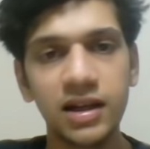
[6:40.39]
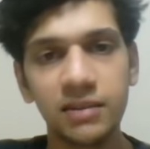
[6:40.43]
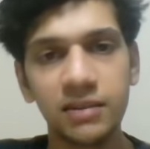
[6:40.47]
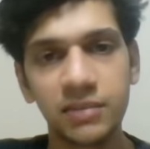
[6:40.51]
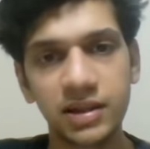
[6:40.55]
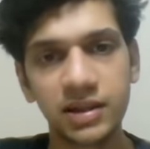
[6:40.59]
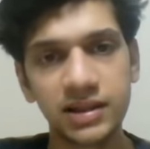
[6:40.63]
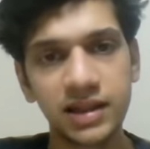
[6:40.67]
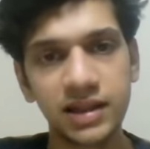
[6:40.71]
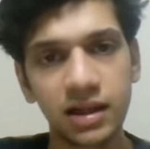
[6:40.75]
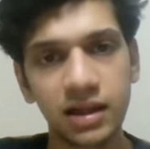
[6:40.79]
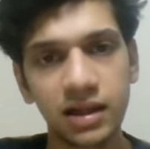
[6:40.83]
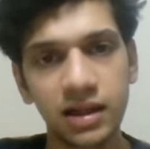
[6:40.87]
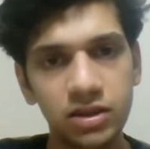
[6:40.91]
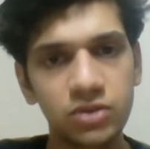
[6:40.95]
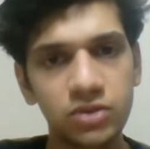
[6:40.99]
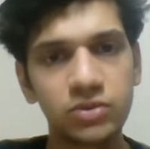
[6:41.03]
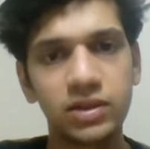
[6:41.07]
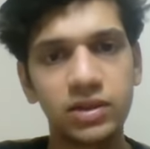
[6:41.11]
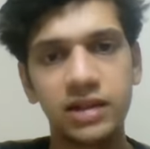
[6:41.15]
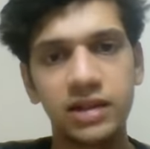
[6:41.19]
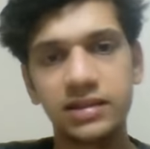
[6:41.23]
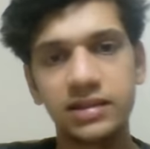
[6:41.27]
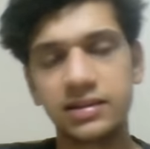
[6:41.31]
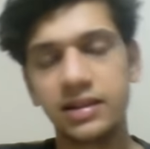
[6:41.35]
But the other two
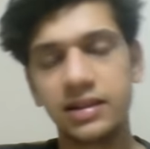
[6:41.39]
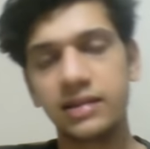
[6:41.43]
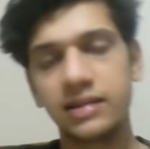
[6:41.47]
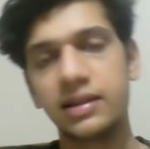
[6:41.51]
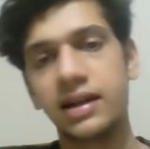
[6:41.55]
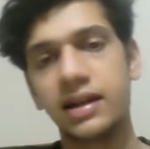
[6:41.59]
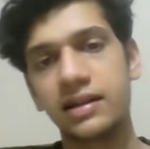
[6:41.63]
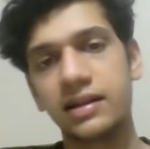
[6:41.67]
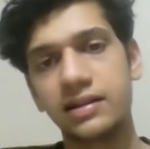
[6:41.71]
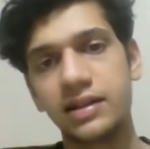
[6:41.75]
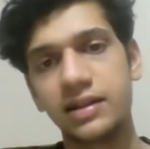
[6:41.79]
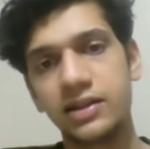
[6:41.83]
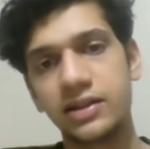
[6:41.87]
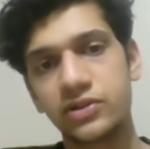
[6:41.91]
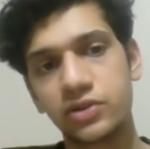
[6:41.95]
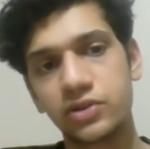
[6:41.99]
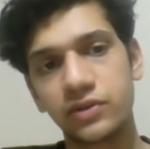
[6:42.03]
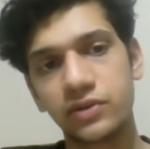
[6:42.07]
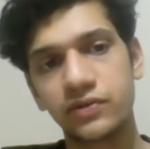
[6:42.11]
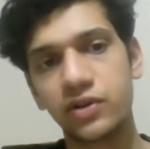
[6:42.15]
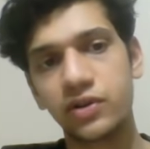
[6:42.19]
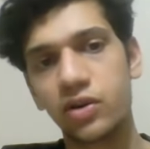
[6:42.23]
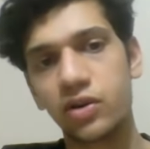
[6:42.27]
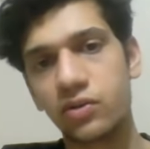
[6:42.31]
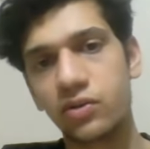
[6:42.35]
that are there. So
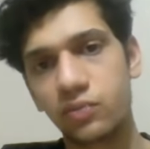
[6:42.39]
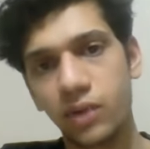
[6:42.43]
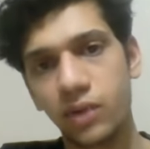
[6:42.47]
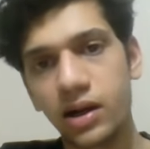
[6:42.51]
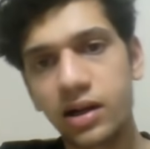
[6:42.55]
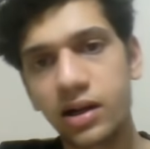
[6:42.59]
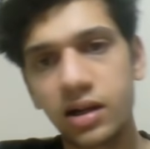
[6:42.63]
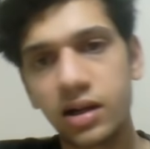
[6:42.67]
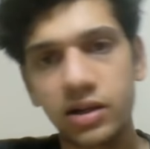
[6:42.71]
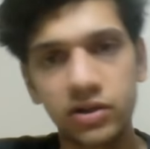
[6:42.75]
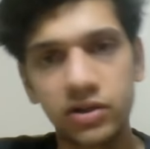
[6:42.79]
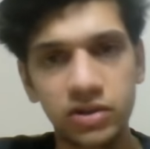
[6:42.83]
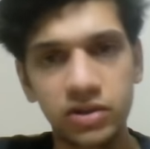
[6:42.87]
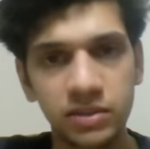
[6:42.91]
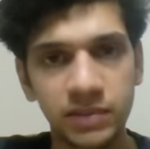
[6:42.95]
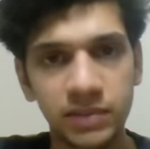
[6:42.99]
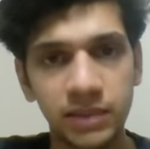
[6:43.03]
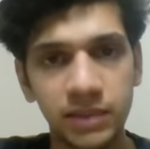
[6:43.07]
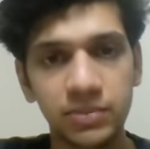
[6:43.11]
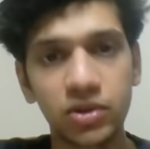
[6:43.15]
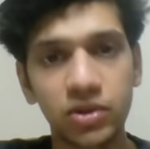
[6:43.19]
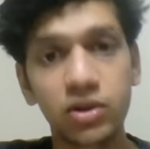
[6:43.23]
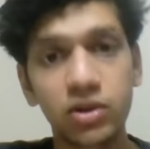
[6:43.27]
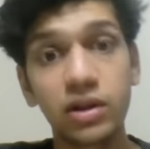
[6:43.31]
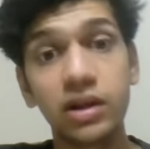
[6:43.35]
if you're 1 hour into the
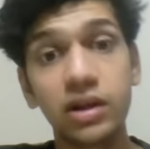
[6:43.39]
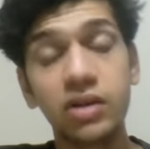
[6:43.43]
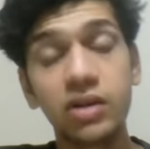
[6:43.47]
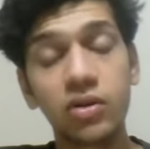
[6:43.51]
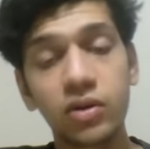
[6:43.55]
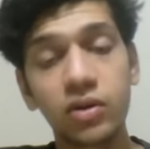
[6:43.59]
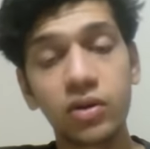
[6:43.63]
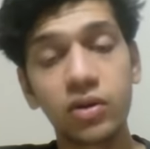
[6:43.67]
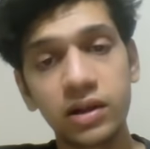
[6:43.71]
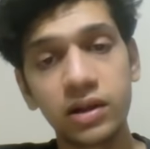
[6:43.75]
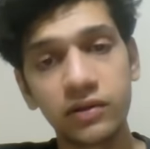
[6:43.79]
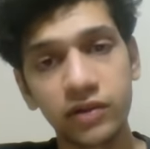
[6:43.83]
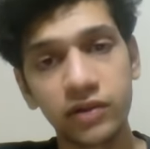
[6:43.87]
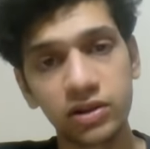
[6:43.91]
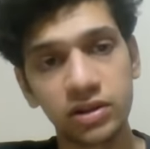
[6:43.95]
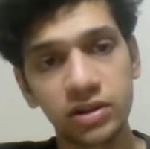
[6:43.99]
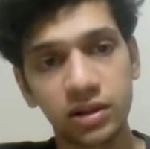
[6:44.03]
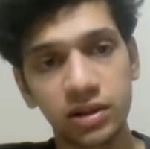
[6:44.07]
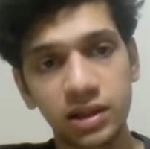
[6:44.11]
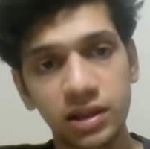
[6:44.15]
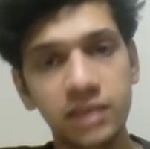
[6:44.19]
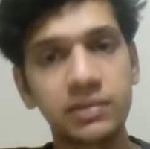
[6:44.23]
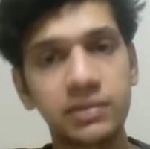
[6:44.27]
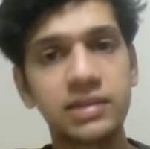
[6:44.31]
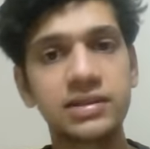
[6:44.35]
paper, or even if you're
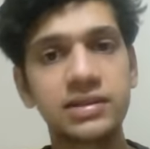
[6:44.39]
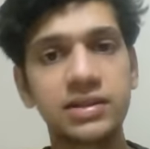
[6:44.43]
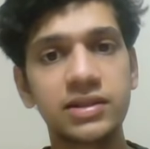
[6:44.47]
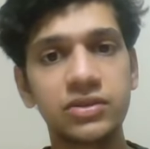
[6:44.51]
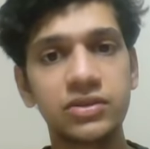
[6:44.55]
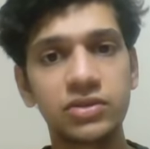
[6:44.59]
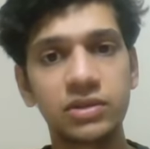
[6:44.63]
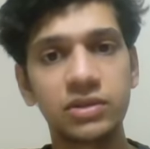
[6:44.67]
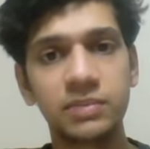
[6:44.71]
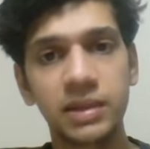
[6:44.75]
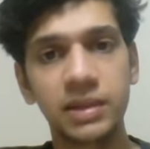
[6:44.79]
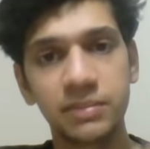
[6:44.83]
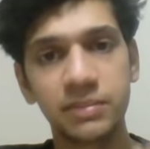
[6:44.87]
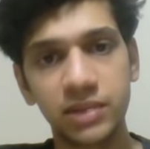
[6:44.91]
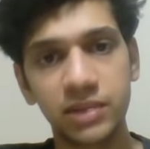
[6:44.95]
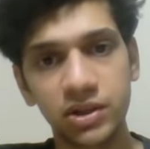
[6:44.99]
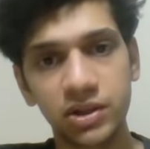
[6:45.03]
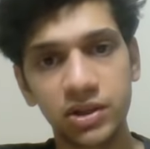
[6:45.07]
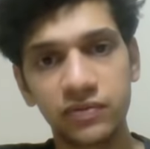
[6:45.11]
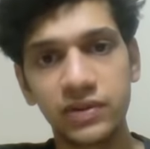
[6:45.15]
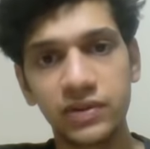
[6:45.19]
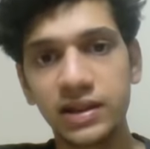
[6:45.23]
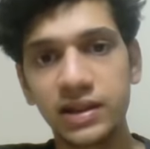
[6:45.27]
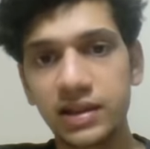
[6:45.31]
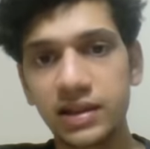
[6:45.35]
30 minutes into the paper and
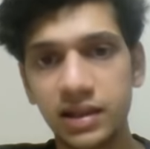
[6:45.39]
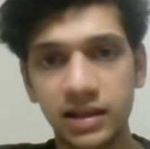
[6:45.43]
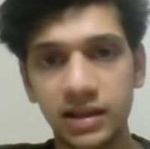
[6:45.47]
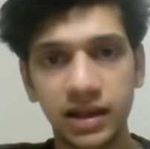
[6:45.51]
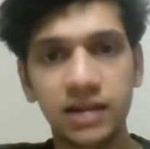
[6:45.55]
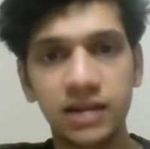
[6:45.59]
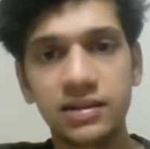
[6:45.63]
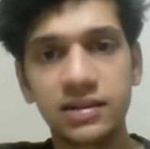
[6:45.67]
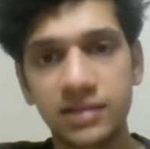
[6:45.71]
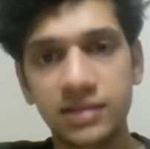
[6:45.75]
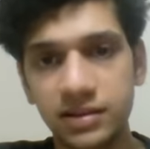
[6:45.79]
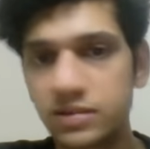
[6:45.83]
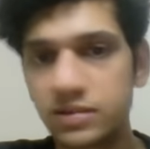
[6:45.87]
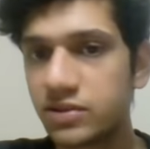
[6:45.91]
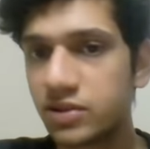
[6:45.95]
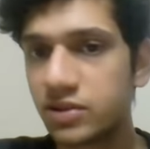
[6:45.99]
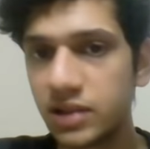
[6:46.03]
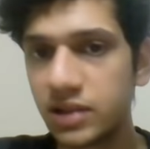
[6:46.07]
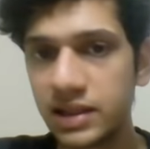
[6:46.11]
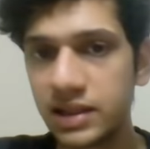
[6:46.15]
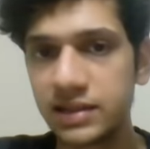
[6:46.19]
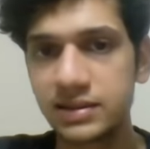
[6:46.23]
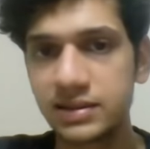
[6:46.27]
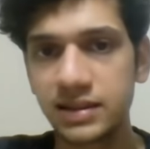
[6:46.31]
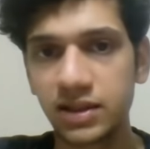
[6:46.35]
you feel that, yeah, this is
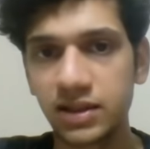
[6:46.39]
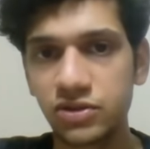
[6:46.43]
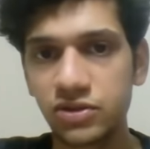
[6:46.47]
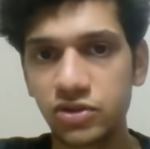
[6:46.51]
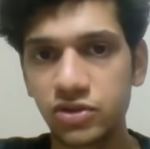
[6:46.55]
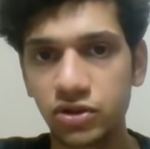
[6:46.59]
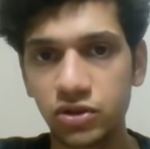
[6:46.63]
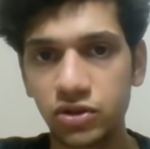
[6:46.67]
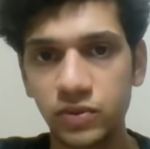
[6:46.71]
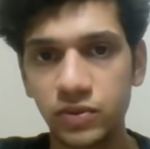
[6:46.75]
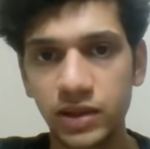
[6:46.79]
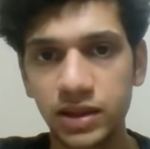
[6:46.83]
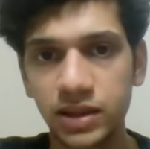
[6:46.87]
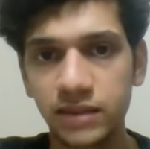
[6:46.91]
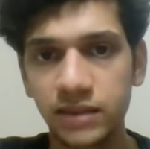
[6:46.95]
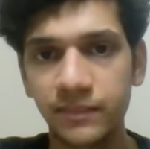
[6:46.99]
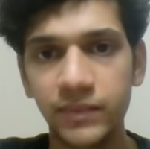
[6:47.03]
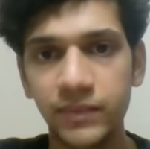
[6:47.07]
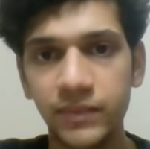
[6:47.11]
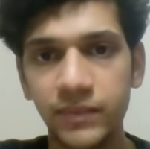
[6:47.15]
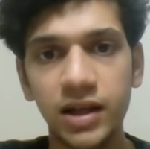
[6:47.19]
really easy, I should do it.